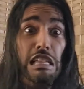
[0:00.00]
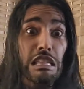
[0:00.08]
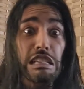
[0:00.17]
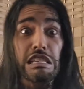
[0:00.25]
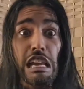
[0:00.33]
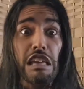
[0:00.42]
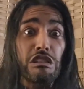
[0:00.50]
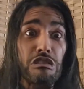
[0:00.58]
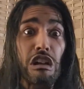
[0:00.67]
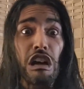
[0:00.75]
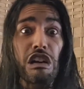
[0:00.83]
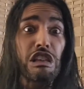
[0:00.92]
say the
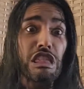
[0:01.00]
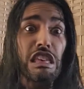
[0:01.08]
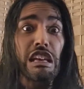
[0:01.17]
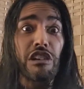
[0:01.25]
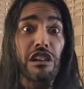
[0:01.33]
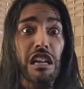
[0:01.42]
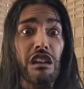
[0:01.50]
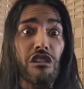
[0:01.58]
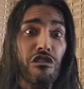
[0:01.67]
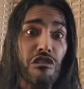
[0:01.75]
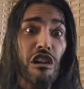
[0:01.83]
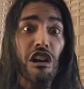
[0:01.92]
wrong thing or hear the
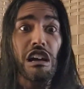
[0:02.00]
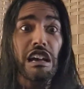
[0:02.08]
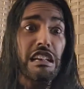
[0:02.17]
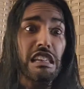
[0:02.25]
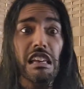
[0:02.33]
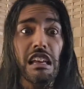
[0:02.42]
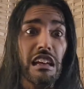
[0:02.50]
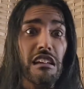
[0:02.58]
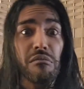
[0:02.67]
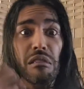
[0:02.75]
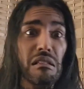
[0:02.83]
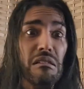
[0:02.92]
wrong idea and
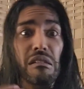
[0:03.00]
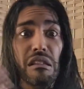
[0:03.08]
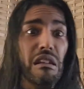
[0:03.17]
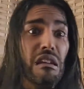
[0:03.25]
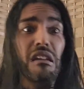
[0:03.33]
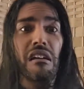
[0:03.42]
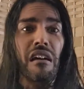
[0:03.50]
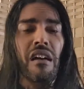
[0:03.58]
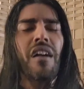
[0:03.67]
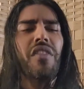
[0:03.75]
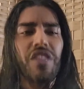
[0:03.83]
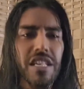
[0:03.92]
blah, blah, blah, blah.
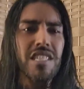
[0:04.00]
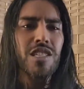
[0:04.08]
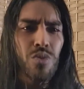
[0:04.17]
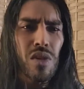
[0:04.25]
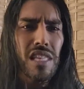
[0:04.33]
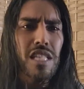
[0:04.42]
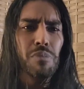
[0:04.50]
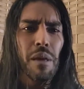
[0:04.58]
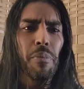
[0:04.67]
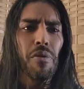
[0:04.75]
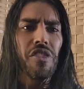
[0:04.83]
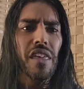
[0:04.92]
This is what these
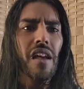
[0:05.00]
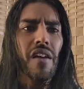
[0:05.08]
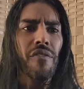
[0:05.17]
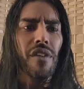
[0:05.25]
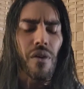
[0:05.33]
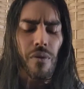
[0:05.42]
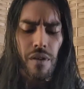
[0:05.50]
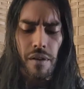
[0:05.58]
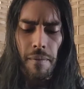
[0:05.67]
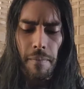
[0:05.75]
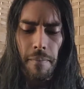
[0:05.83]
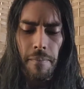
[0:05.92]
people think of you. As an